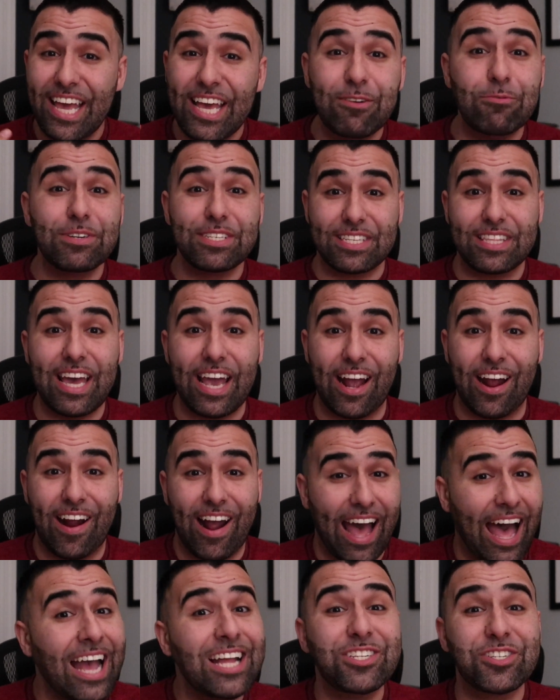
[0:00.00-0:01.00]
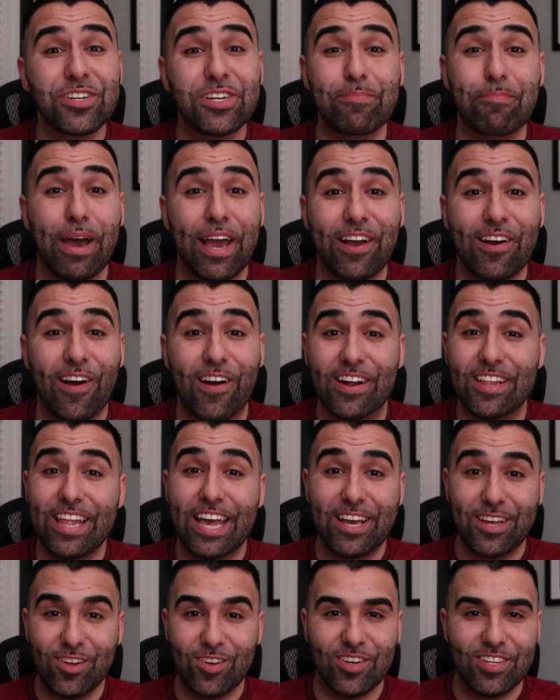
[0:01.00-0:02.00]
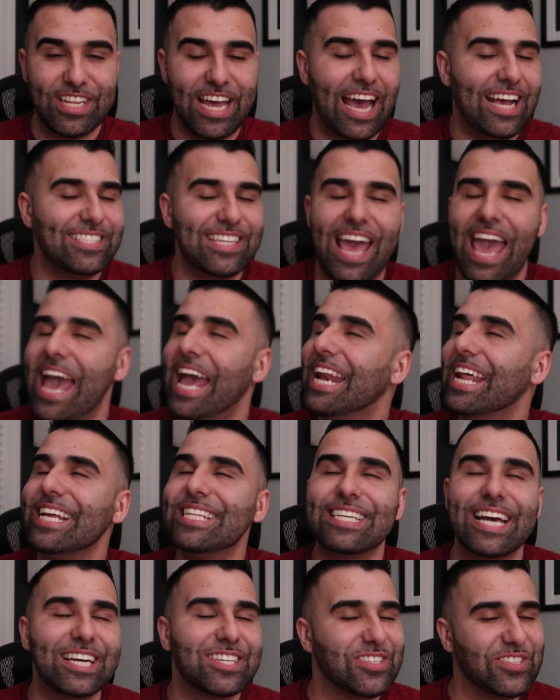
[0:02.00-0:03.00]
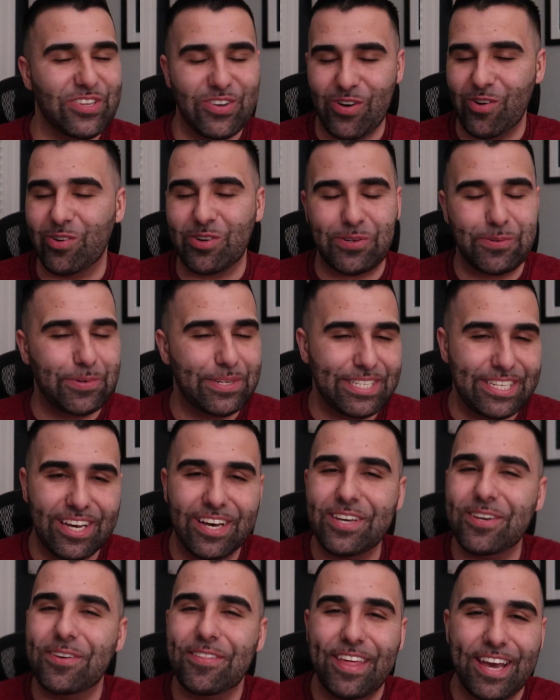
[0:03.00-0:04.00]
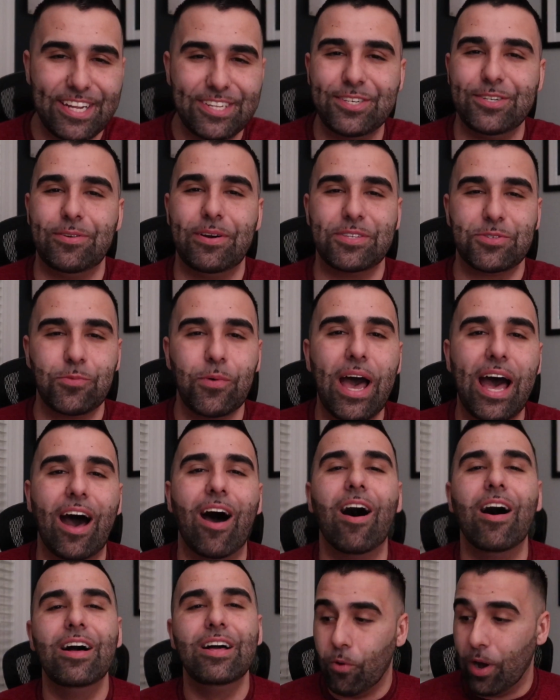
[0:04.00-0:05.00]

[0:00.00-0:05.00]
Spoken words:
It was there. I treat my car like gold, as any Tesla owner would tell you they do as well.